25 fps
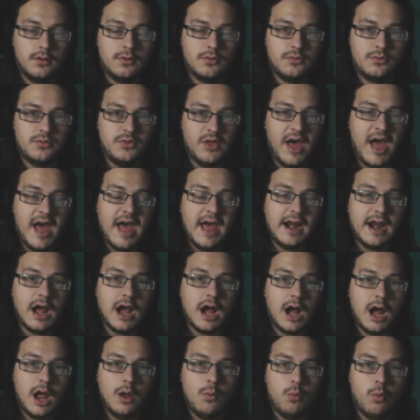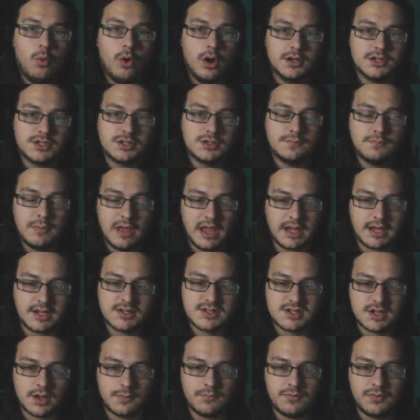that I want to make
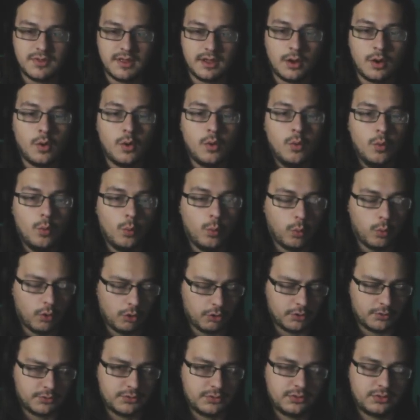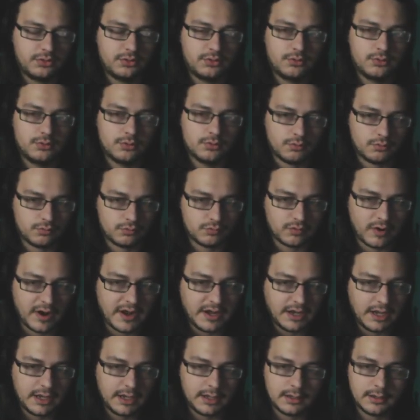something worth
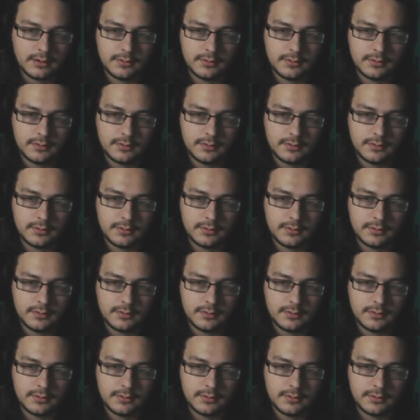writing.